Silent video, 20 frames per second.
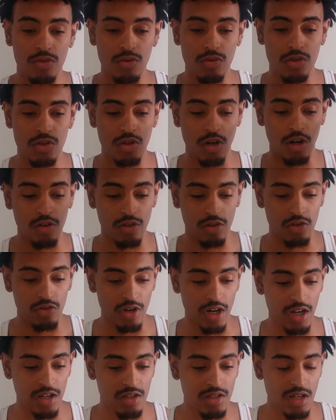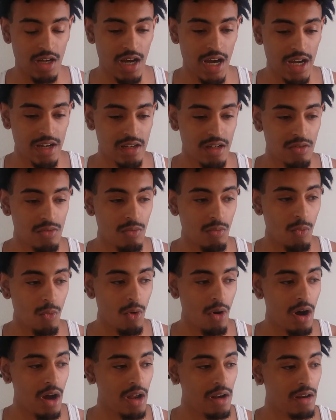to start the dreads. I didn't
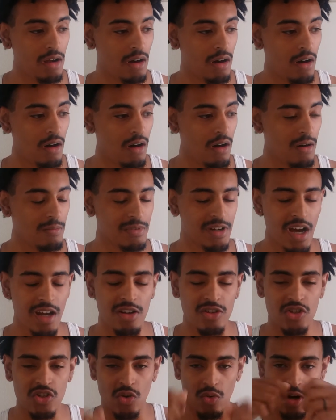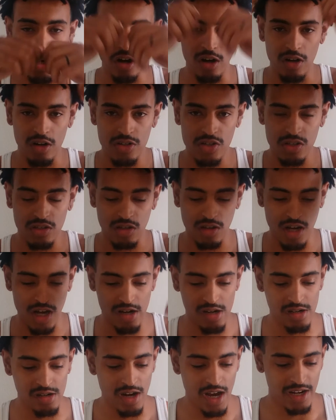want kind of squares. I
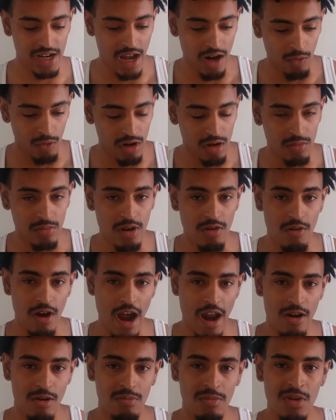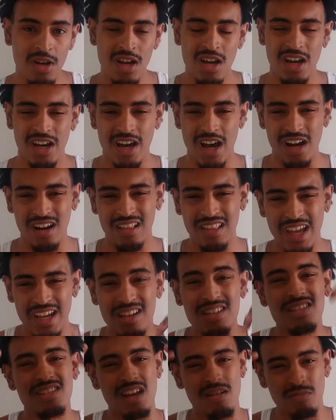kind of wanted to be random, kind of
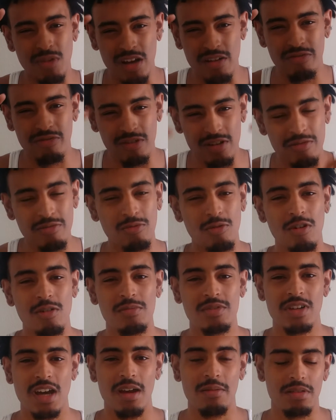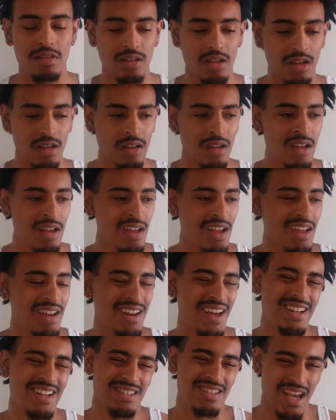like semi freeform type thing.
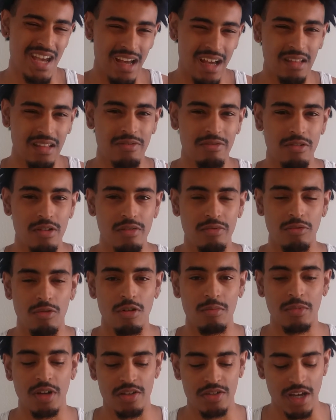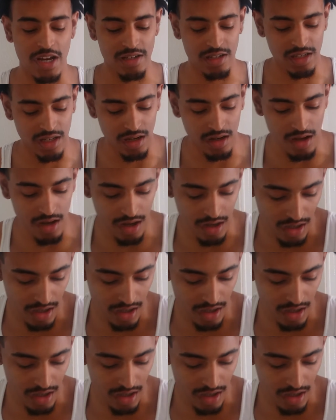Not exactly freeform because I did